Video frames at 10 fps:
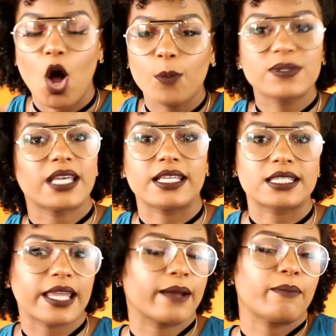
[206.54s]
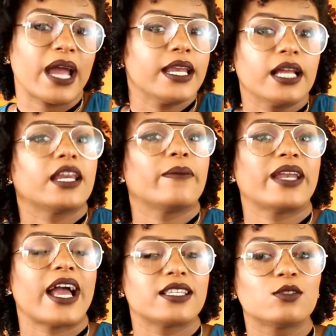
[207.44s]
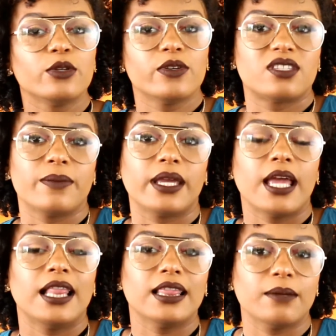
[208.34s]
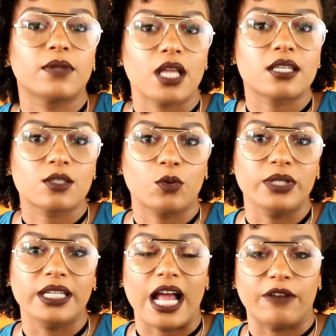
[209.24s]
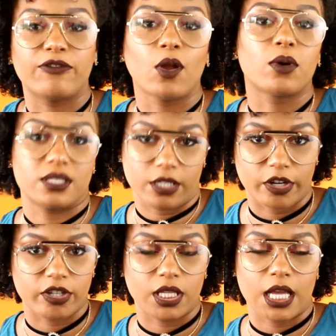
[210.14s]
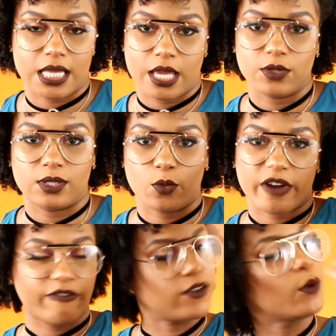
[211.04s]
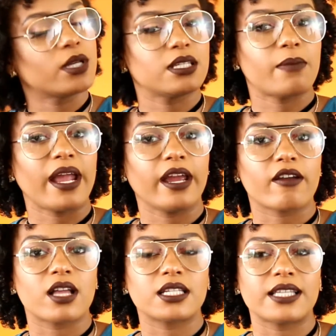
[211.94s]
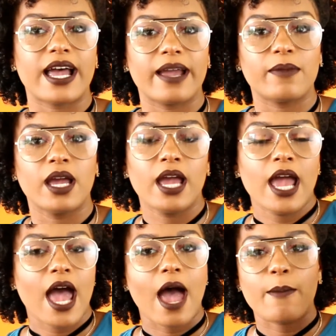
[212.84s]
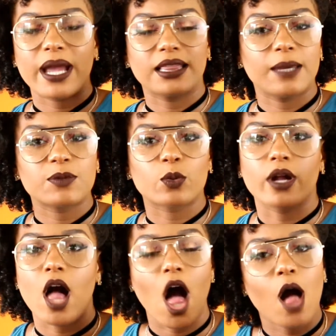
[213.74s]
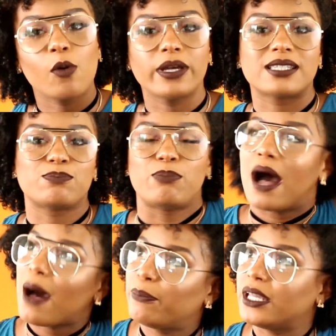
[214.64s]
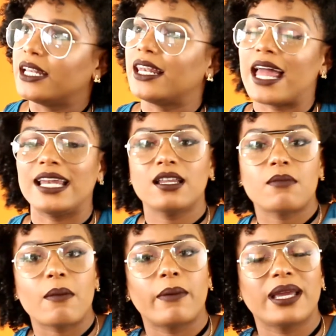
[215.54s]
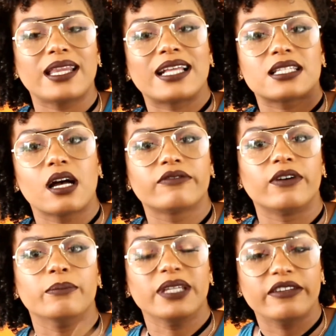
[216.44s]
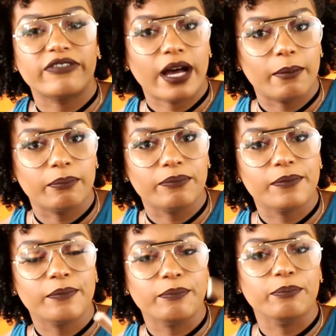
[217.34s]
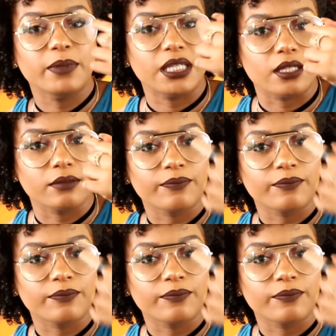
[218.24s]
Obsessed. Like, my nickname in high school used to be Lip Gloss Queen and Flowers Girl because I used to wear flowers in my hair all the time and my lips were always popping. Like, Lil Mama made that song for me, fam. Me.